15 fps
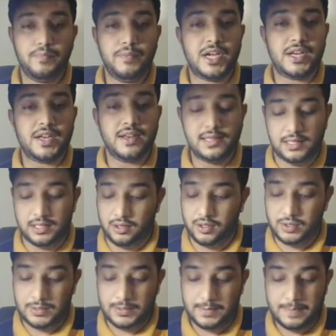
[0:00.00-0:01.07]
material
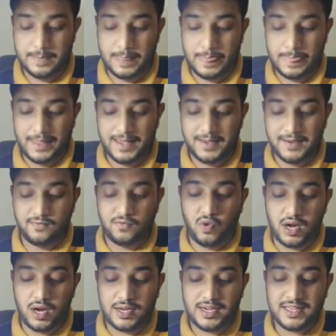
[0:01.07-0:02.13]
noun.
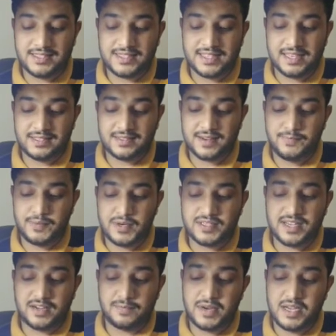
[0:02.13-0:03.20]
Water and silk
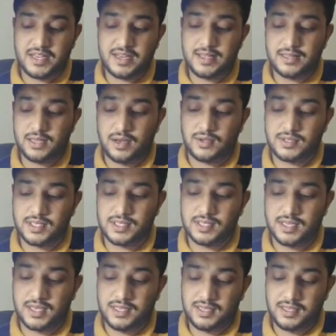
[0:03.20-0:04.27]
represent material nouns in
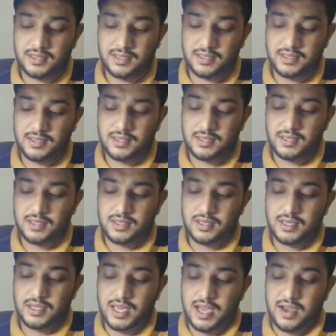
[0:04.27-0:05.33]
the
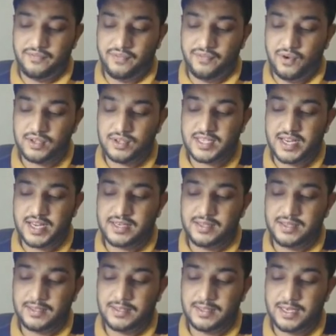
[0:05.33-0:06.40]
aforesaid
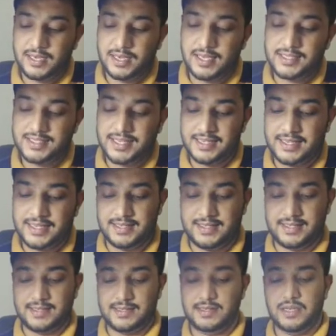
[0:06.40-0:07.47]

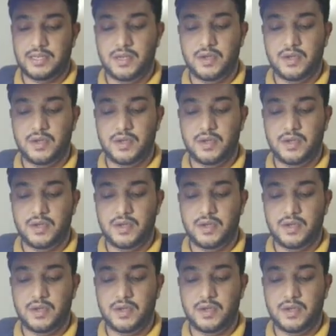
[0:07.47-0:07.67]
sentences.